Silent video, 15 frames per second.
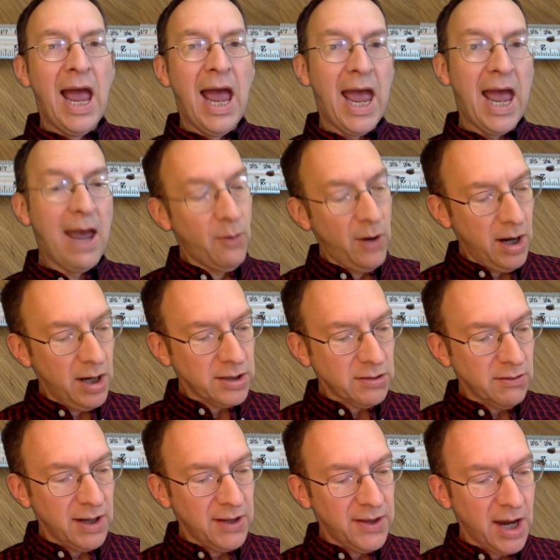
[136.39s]
And we
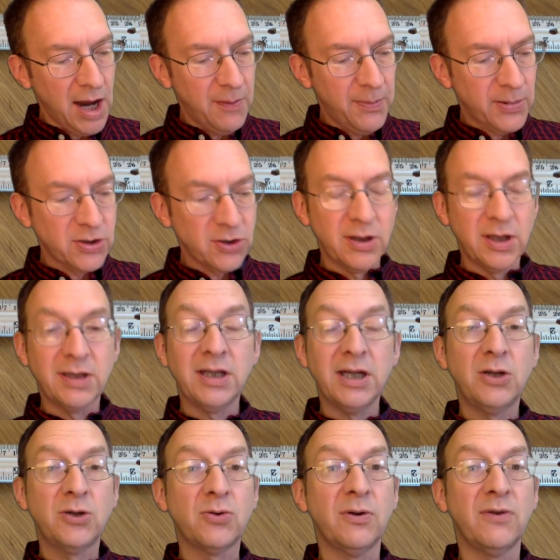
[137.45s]
also had the
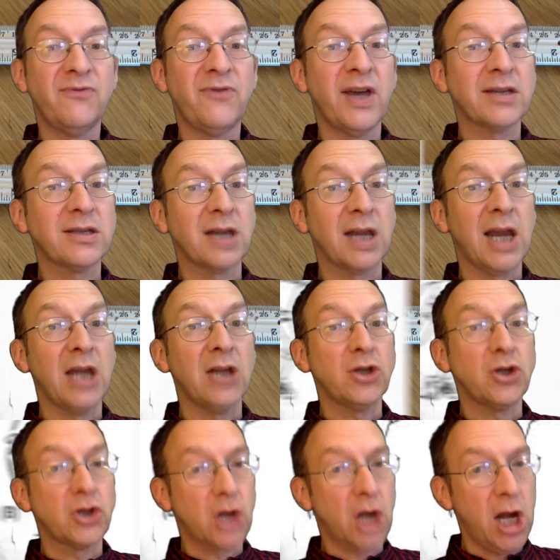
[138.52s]
opportunity to investigate
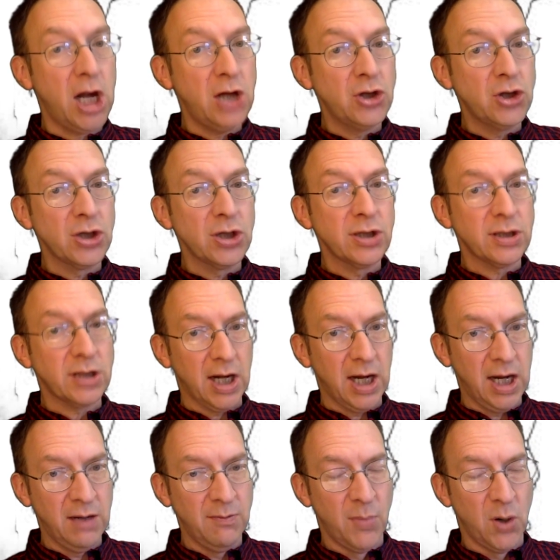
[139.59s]
changes
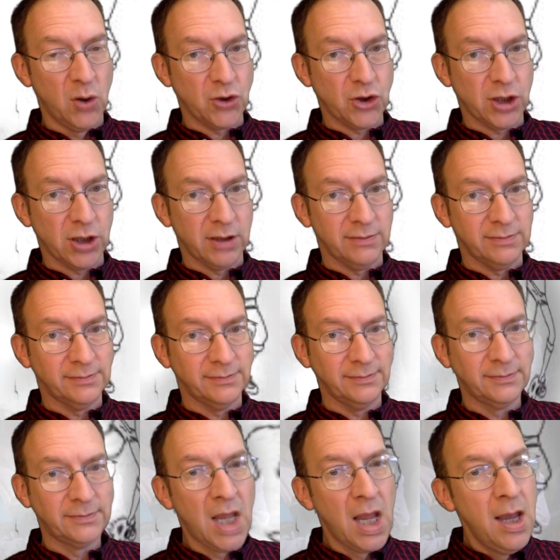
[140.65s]
in motion.
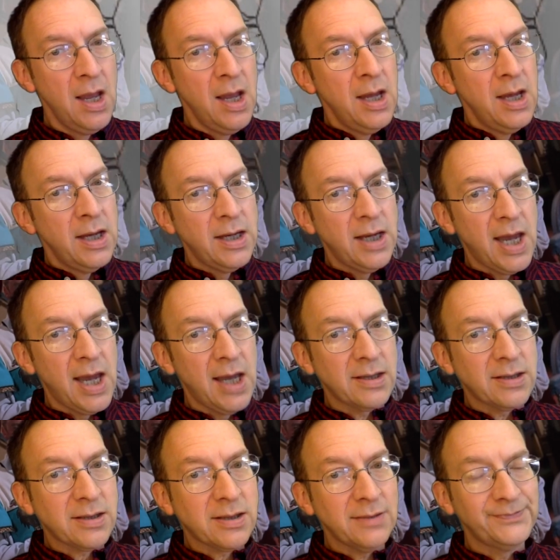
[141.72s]

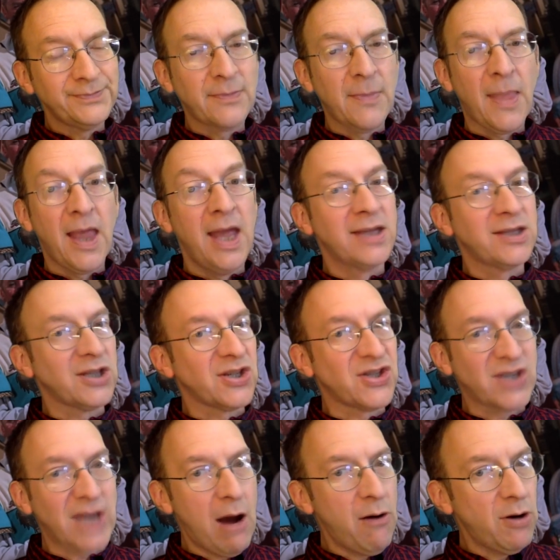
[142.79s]
Yes, it's a
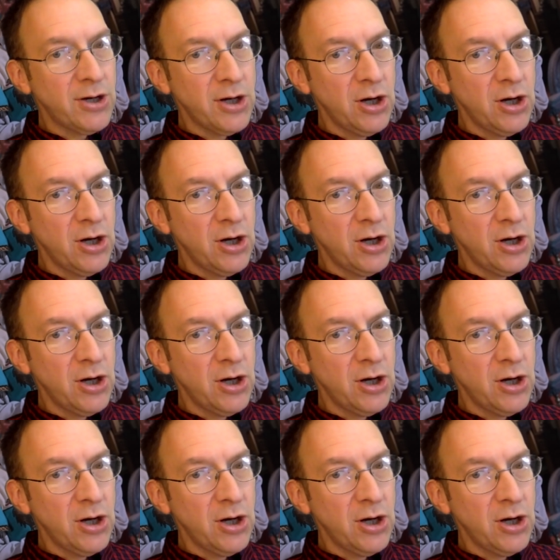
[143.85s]
sour